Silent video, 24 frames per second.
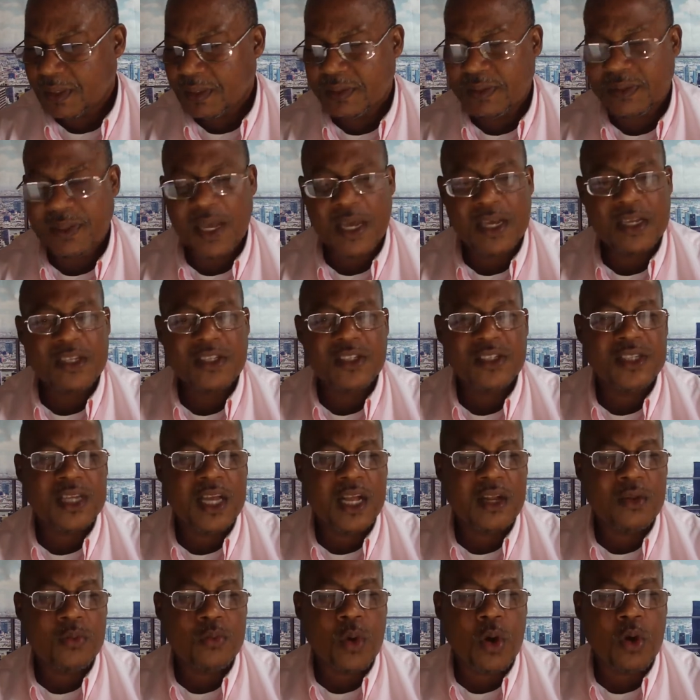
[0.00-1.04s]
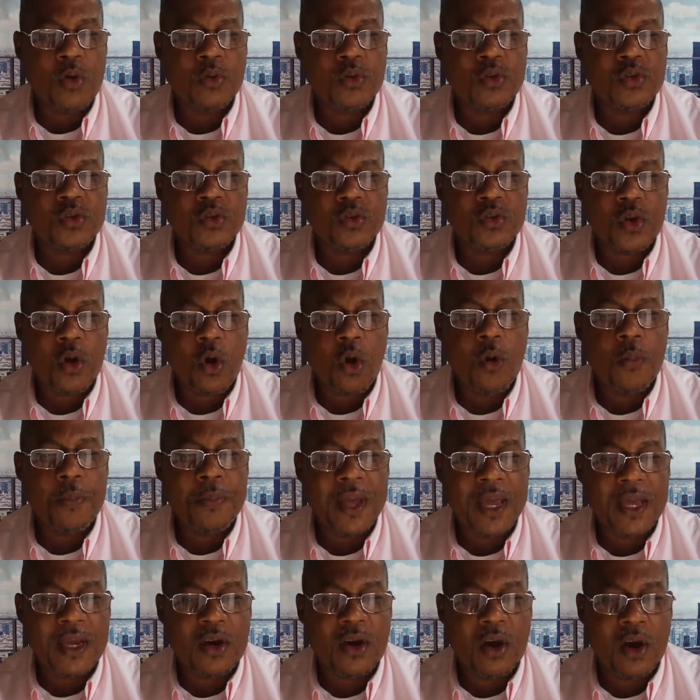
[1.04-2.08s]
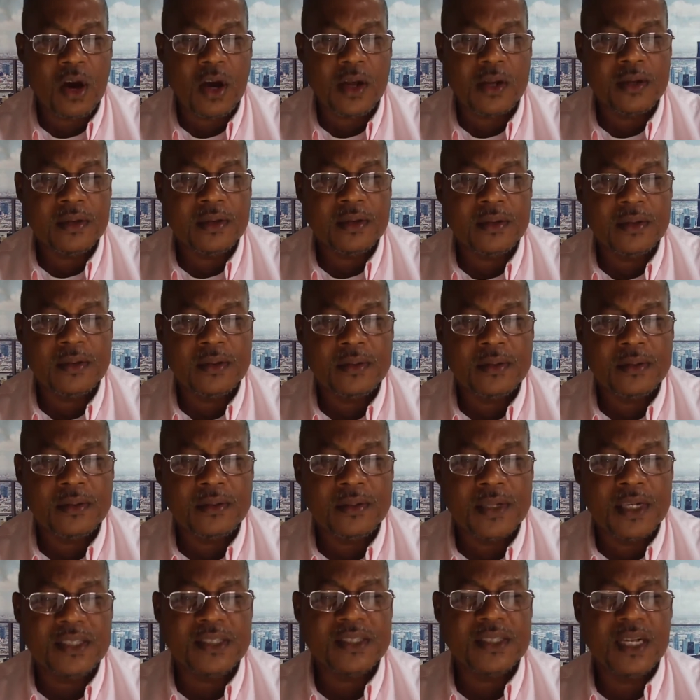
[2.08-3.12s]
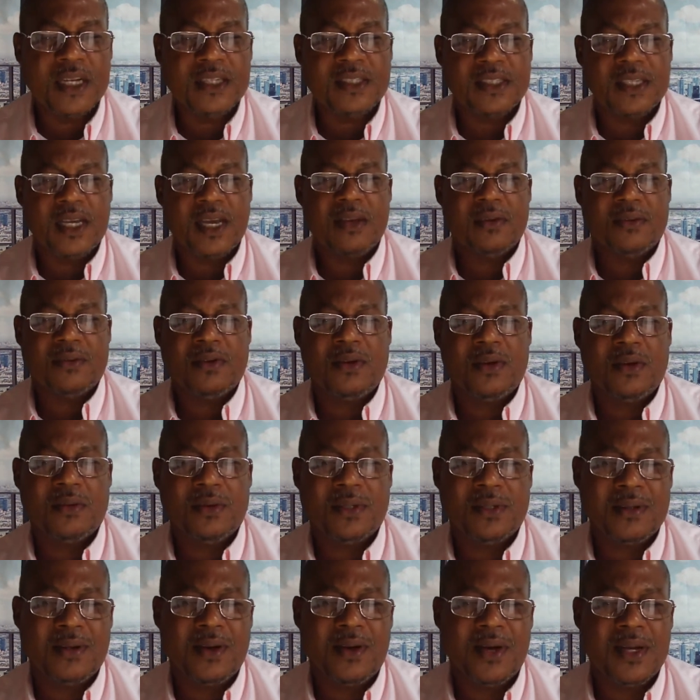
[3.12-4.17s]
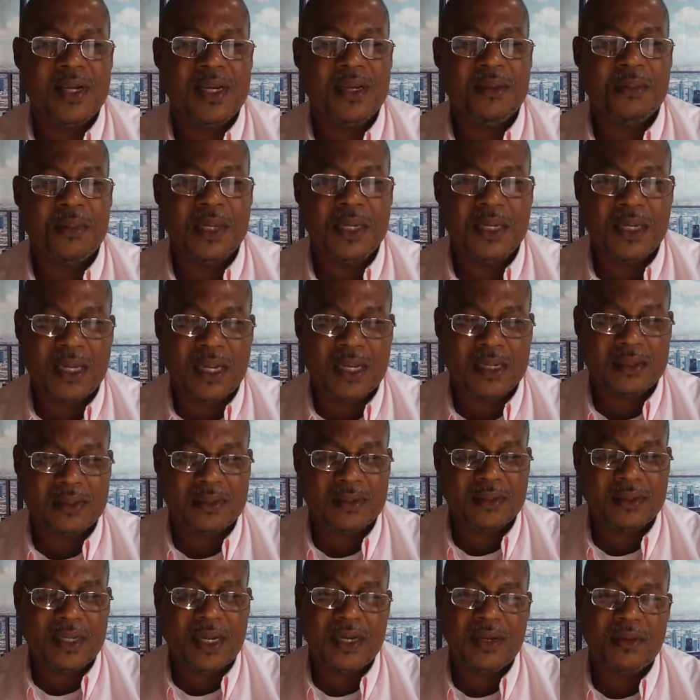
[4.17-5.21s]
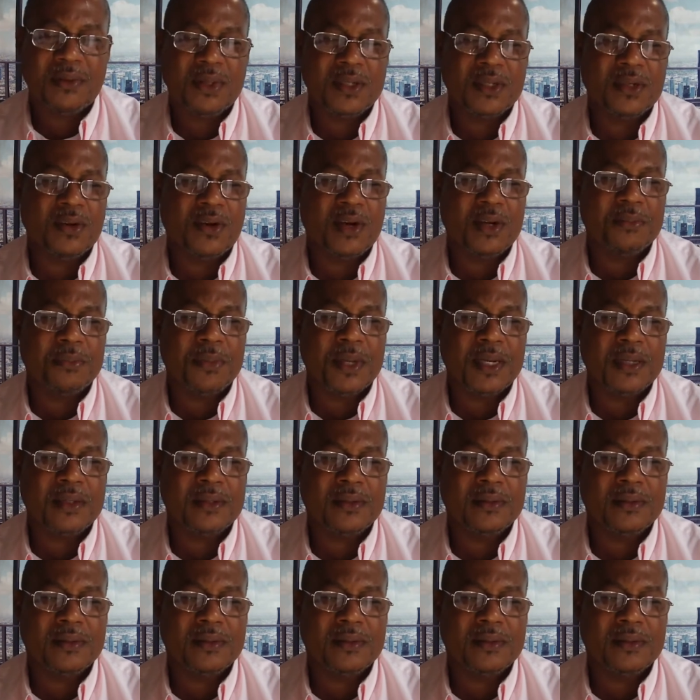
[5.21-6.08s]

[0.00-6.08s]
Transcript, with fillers: They still won't obey God they still say, no, God ain't mean that. That ain't what God meant.